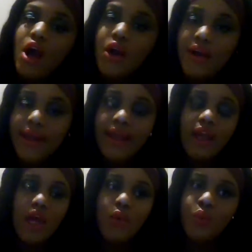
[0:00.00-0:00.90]
All right,
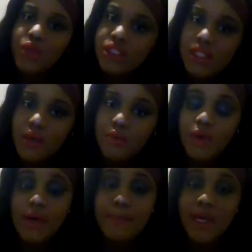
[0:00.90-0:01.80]
what's up?
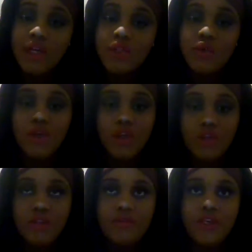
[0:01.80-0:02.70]
Welcome back to
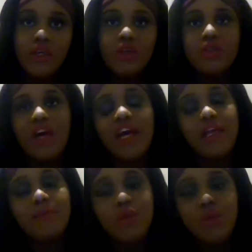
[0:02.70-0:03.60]
another video. So I
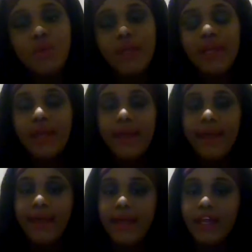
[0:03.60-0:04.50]
am doing
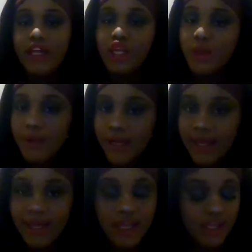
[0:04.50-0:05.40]
a
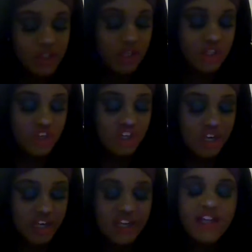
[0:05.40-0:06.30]
Q&A. So I told
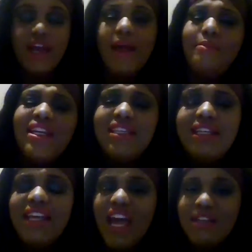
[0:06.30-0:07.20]
you how to
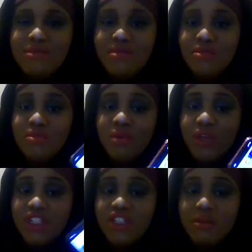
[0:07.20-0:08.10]
basically ask me some
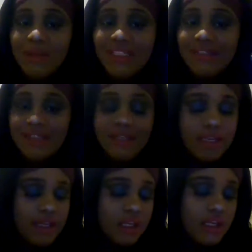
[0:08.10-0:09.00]
questions when I
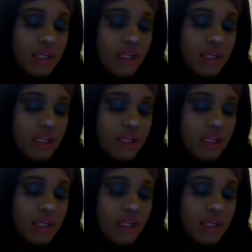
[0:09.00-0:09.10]
send it.